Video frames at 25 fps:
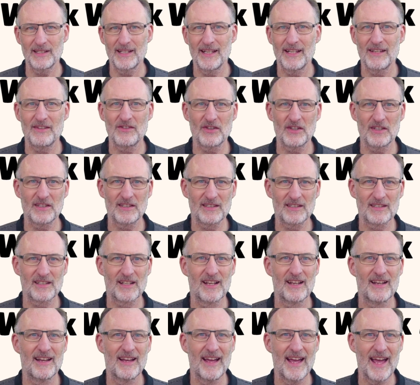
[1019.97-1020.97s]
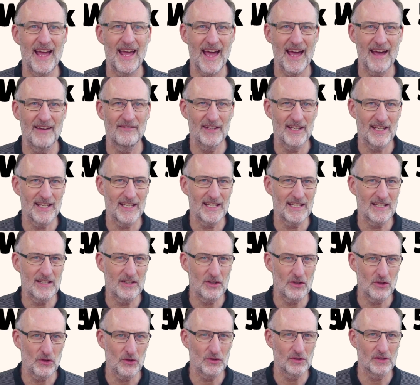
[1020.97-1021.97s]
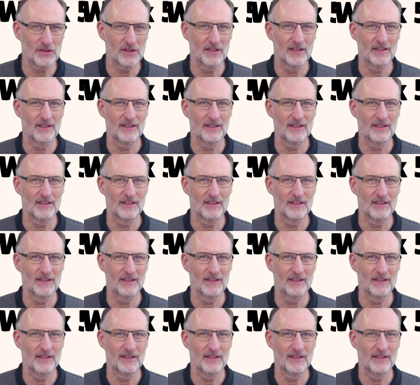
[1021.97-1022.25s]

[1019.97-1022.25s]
and just have a good